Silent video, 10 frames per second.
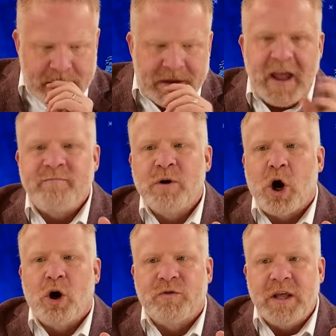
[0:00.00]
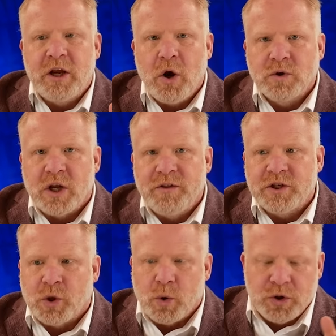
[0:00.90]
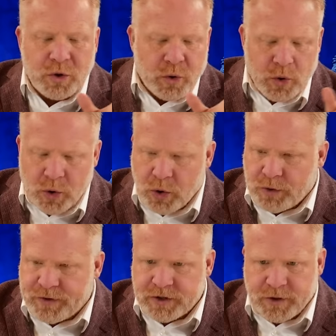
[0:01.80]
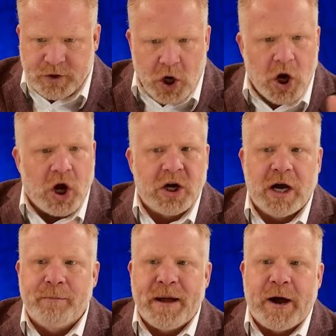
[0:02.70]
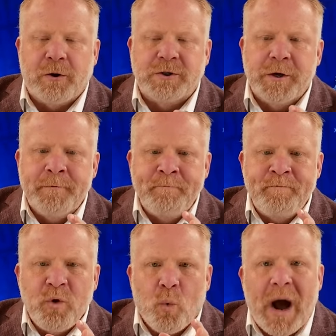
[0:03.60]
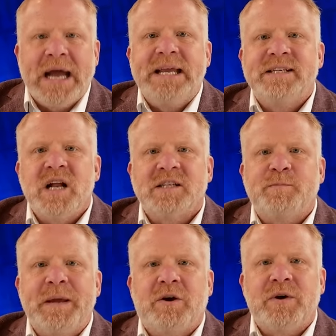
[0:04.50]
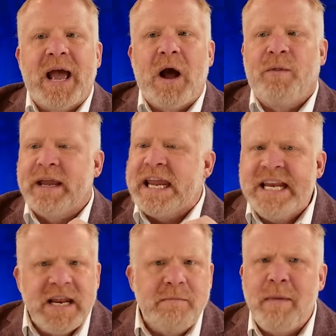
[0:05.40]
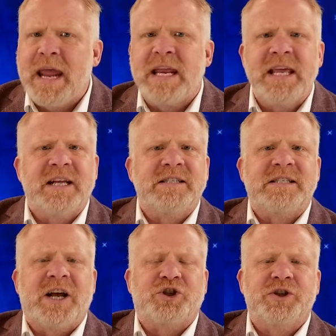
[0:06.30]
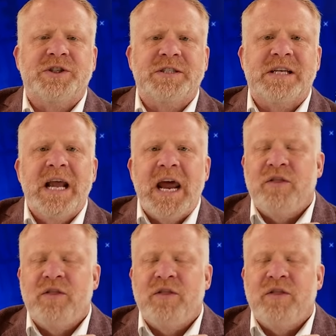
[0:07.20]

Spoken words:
But Kevin McCarthy goes on this whole talk about why he's not speaker now, and that he didn't make any concessions,